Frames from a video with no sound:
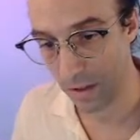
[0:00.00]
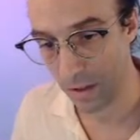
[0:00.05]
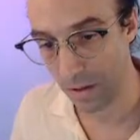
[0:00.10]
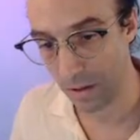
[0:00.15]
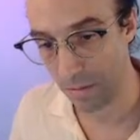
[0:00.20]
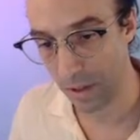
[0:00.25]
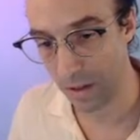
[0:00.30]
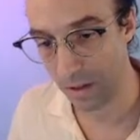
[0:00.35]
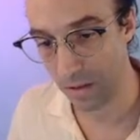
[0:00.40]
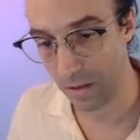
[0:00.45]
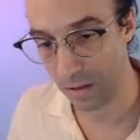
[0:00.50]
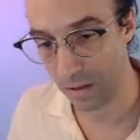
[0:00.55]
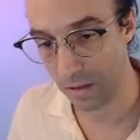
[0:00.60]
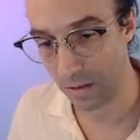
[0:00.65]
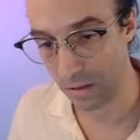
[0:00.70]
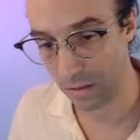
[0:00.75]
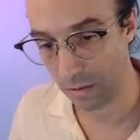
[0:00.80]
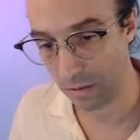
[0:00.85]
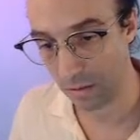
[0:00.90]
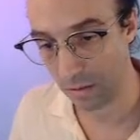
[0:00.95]
But
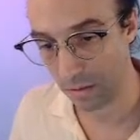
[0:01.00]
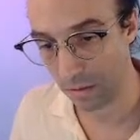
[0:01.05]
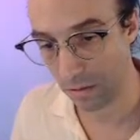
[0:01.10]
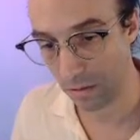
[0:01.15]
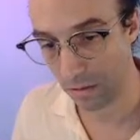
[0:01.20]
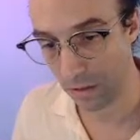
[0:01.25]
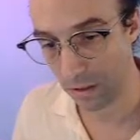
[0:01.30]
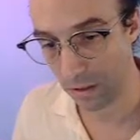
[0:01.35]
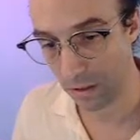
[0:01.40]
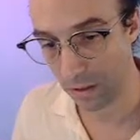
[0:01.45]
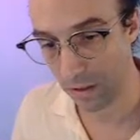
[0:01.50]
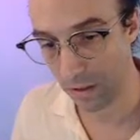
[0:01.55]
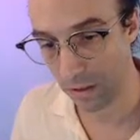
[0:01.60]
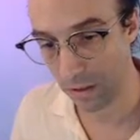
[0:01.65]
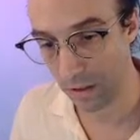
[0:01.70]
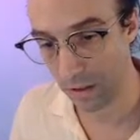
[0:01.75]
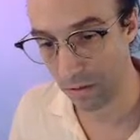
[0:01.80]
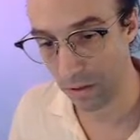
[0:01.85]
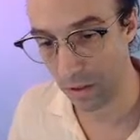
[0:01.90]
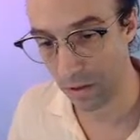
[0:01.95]

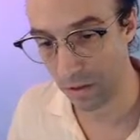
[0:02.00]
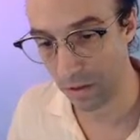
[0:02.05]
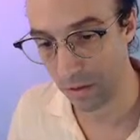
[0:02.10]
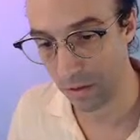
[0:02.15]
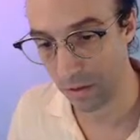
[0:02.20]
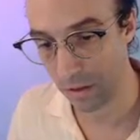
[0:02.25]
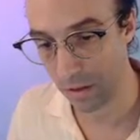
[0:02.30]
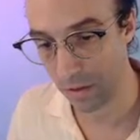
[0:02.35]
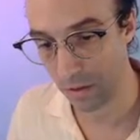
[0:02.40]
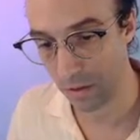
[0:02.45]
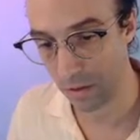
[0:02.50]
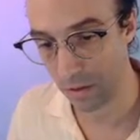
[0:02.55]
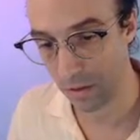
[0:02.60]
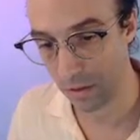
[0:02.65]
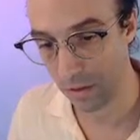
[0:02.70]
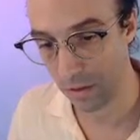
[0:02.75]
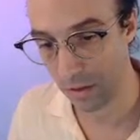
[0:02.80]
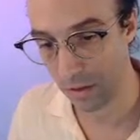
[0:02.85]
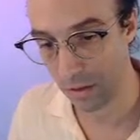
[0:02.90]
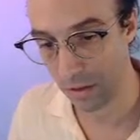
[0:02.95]
it's real, so
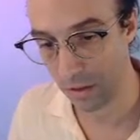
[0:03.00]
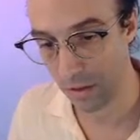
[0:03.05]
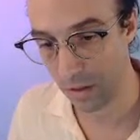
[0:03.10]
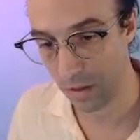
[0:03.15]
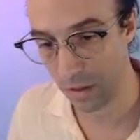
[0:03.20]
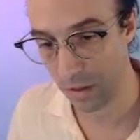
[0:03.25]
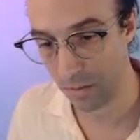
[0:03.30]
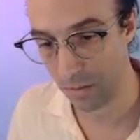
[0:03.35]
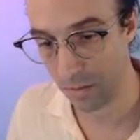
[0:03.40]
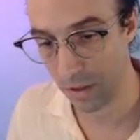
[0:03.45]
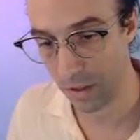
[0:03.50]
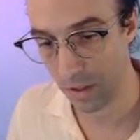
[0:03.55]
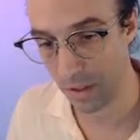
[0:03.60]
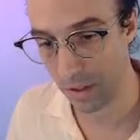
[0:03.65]
let's put